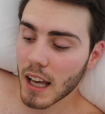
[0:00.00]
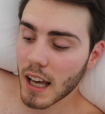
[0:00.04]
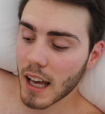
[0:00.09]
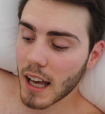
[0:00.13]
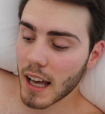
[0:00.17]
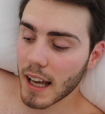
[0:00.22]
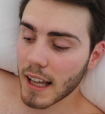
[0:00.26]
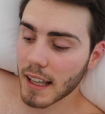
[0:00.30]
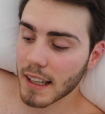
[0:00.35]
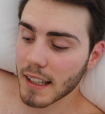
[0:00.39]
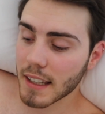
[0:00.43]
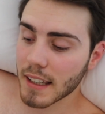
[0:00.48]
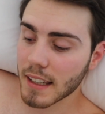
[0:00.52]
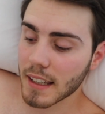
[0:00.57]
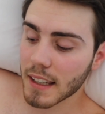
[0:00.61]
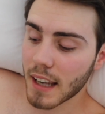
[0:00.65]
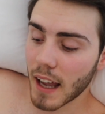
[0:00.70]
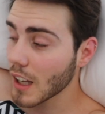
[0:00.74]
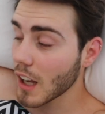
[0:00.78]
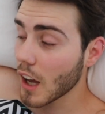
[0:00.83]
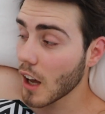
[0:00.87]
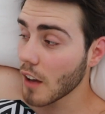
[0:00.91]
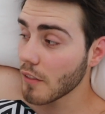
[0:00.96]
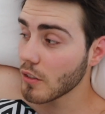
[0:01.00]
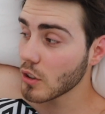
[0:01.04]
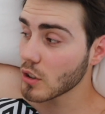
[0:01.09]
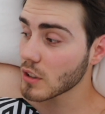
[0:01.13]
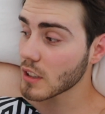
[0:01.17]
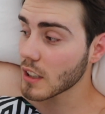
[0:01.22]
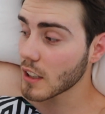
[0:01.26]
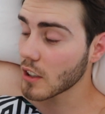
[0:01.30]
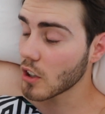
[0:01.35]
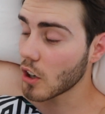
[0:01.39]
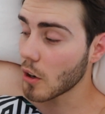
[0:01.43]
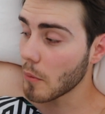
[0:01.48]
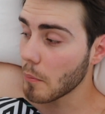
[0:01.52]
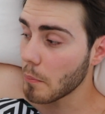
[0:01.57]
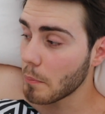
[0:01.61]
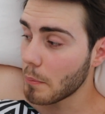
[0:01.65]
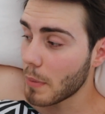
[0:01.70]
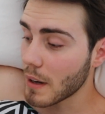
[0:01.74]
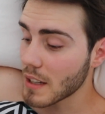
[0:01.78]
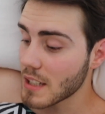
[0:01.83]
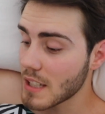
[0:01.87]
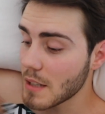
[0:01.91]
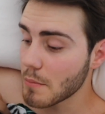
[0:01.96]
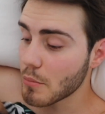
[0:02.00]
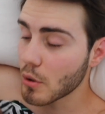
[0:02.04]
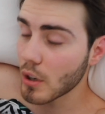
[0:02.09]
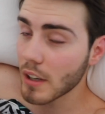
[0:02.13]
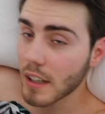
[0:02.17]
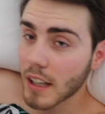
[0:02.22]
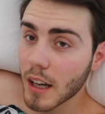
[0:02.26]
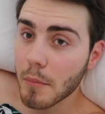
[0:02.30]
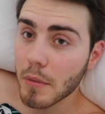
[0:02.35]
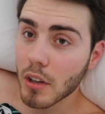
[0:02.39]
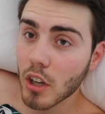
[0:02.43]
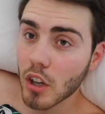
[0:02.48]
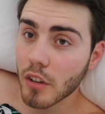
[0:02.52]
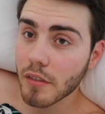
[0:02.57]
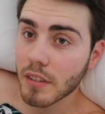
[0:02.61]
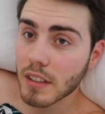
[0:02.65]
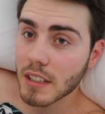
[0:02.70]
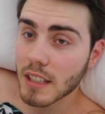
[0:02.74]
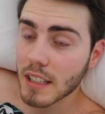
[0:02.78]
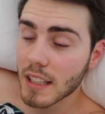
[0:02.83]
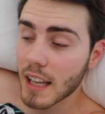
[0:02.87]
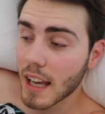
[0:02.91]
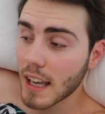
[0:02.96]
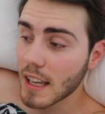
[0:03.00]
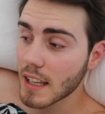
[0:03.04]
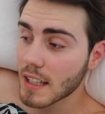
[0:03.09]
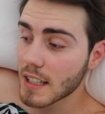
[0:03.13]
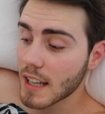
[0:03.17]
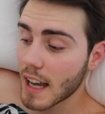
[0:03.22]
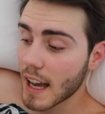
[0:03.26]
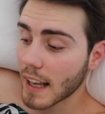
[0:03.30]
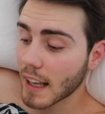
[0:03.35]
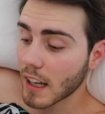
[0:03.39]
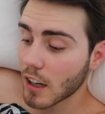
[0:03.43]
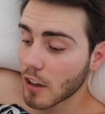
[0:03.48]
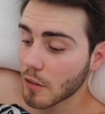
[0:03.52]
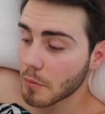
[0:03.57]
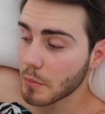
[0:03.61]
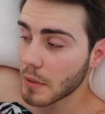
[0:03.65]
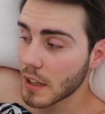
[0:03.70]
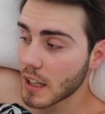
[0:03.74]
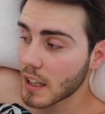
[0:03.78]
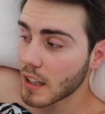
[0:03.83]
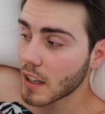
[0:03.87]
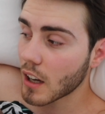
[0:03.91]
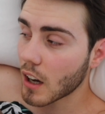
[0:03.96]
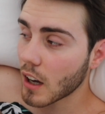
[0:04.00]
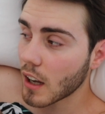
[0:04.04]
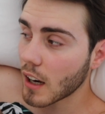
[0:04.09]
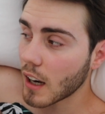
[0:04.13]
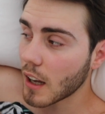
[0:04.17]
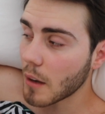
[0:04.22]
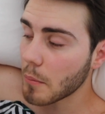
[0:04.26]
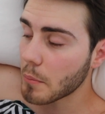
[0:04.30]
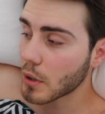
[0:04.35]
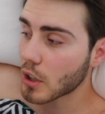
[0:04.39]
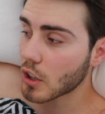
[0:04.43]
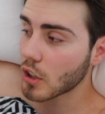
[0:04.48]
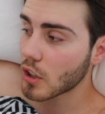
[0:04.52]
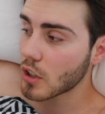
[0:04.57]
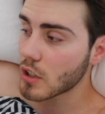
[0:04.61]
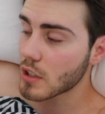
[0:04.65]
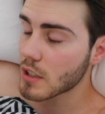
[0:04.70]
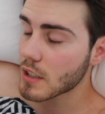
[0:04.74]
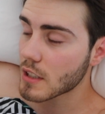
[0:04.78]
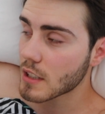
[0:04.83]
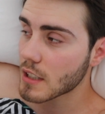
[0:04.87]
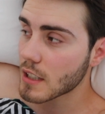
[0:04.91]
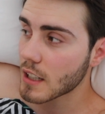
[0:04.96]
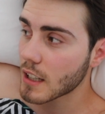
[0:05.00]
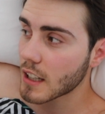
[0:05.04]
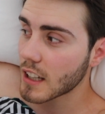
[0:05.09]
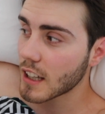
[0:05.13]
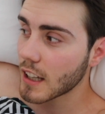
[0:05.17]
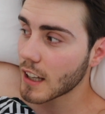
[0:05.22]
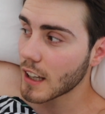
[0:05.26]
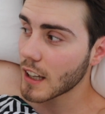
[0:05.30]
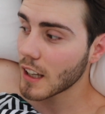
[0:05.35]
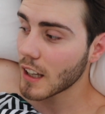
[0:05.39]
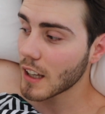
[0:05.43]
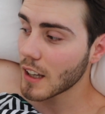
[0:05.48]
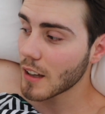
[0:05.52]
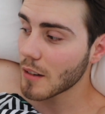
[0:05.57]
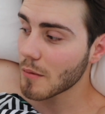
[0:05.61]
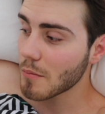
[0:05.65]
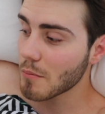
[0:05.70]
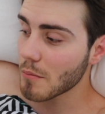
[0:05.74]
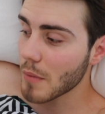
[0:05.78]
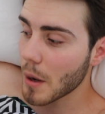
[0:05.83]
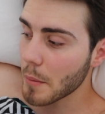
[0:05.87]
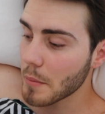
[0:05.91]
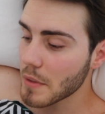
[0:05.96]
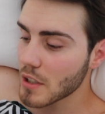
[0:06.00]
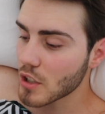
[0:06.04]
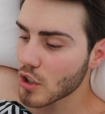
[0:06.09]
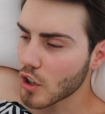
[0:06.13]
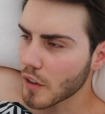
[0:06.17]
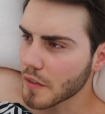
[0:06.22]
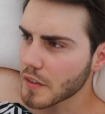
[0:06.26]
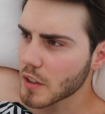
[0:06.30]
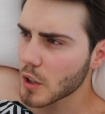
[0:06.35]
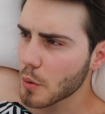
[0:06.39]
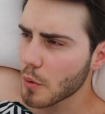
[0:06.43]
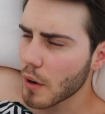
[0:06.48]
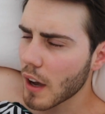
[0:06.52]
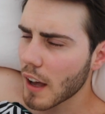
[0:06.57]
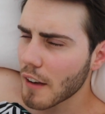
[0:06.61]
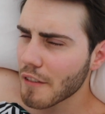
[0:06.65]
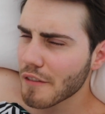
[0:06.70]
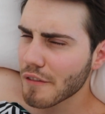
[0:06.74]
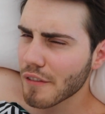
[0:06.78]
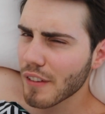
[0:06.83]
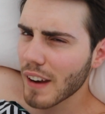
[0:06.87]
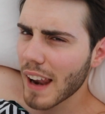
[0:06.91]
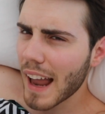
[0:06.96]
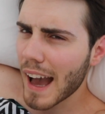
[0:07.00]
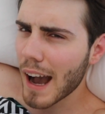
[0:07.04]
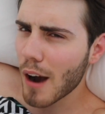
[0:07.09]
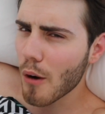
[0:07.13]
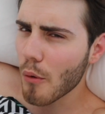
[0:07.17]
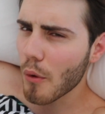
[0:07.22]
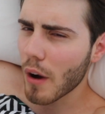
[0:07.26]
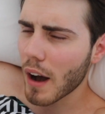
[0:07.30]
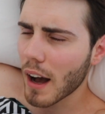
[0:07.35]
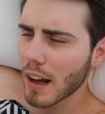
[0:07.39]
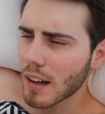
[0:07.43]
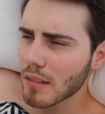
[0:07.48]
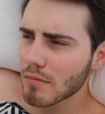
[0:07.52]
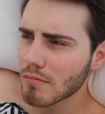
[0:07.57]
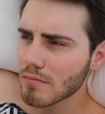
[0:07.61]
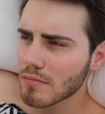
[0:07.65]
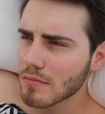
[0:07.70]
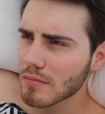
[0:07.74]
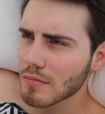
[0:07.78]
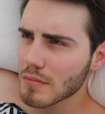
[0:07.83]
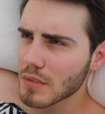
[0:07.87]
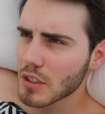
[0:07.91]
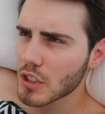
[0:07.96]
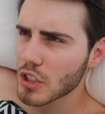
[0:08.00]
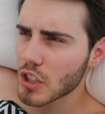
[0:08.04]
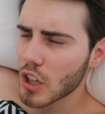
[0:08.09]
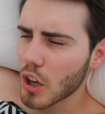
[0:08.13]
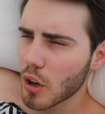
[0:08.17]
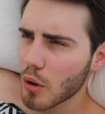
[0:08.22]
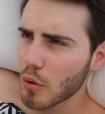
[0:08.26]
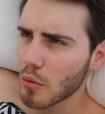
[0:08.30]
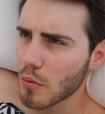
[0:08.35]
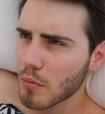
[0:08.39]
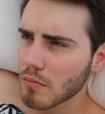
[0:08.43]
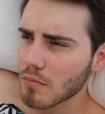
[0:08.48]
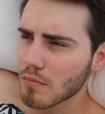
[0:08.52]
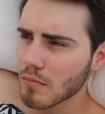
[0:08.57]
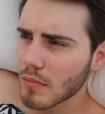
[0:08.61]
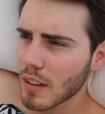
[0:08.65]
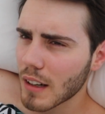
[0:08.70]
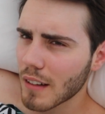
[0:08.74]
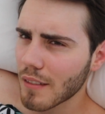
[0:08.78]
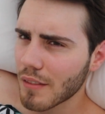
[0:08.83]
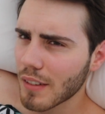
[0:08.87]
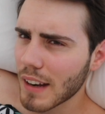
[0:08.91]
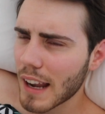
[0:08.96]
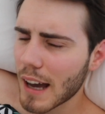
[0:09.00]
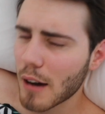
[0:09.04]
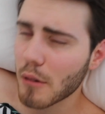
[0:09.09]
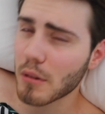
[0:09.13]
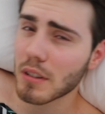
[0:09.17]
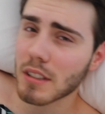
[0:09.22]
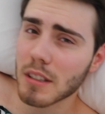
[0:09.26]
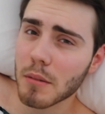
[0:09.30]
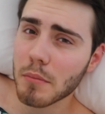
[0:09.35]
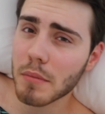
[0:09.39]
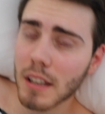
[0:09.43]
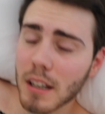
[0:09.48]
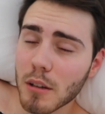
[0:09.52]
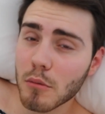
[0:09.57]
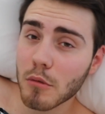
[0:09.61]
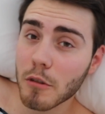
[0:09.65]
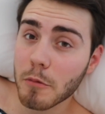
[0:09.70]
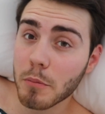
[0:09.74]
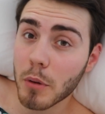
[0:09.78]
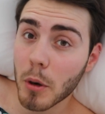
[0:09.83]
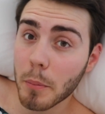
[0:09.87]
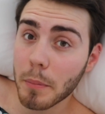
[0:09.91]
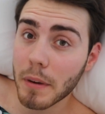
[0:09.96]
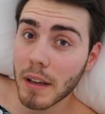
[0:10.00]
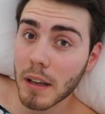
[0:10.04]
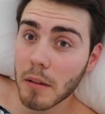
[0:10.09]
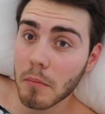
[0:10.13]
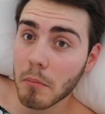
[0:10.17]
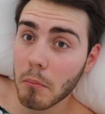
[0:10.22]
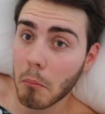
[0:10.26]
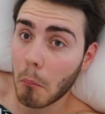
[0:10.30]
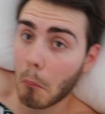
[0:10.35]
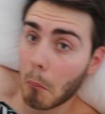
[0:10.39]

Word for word: And I've also got Buzzy Boy coming over today to hang out with me and Nala because Mum is off to a flower show. Flower something with Poppy.